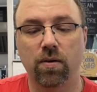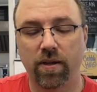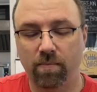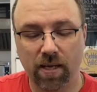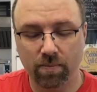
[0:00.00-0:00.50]
They
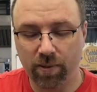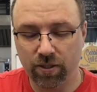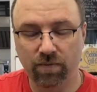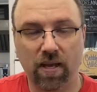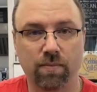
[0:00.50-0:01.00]
make a
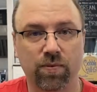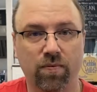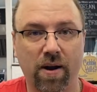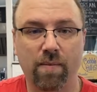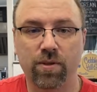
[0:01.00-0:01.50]
bunch of games for
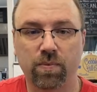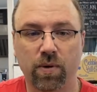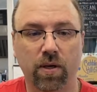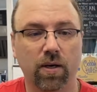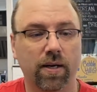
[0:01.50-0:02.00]

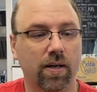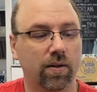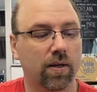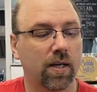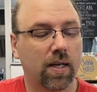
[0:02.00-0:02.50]
Ravensburger and
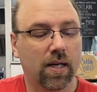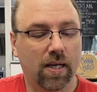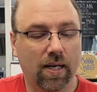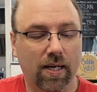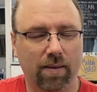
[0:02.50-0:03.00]
other,
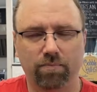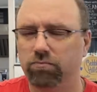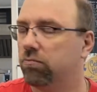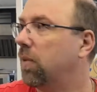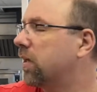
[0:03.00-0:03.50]

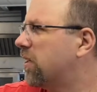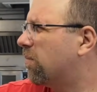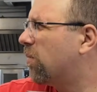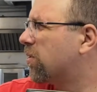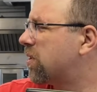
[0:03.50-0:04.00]

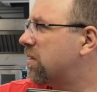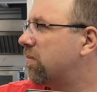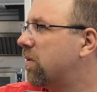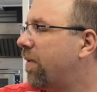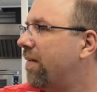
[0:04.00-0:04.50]
most of them
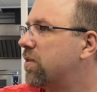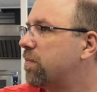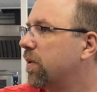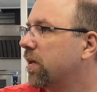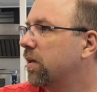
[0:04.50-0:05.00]

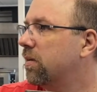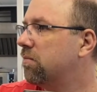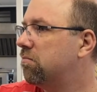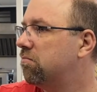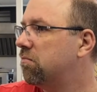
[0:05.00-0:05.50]
Ravensburger?
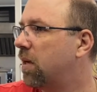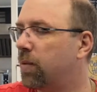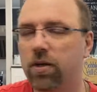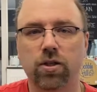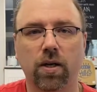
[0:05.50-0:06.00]
I'm
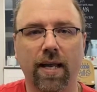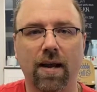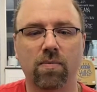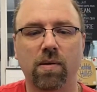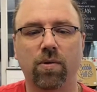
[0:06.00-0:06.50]
not sure. I
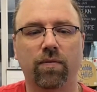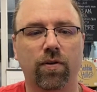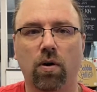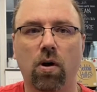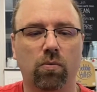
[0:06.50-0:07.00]
can't remember if
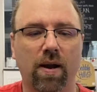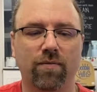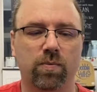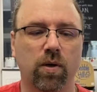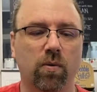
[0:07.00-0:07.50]
they're all
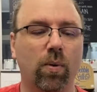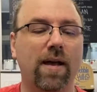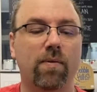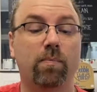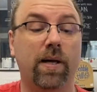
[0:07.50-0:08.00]
Ravensburger. We
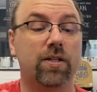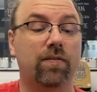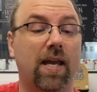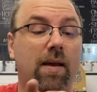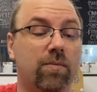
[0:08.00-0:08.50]
have a bunch
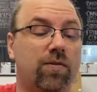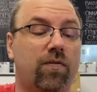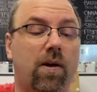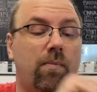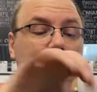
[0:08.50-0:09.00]
of games
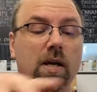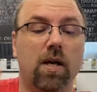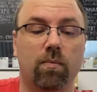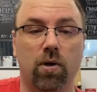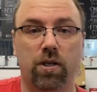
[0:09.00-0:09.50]
from
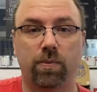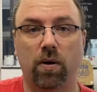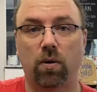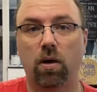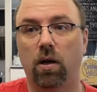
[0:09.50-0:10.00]

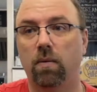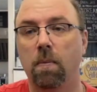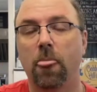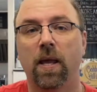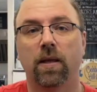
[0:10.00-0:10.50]
Prospero Hall,
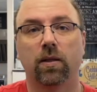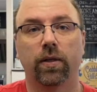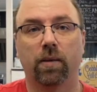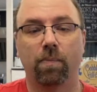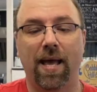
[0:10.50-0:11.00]

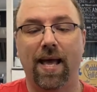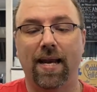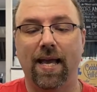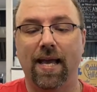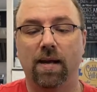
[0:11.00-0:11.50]
including Pan
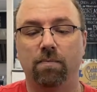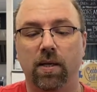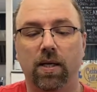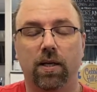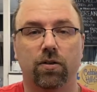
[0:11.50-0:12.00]
Am,
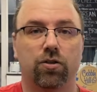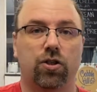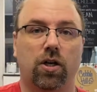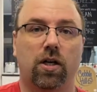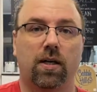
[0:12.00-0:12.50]
and
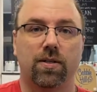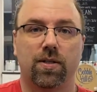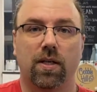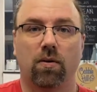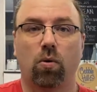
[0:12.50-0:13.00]

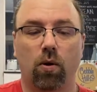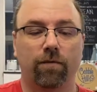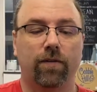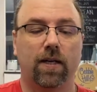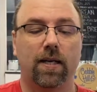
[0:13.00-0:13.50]
Jaws, and
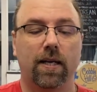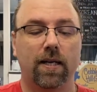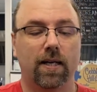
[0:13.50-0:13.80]
Horrified.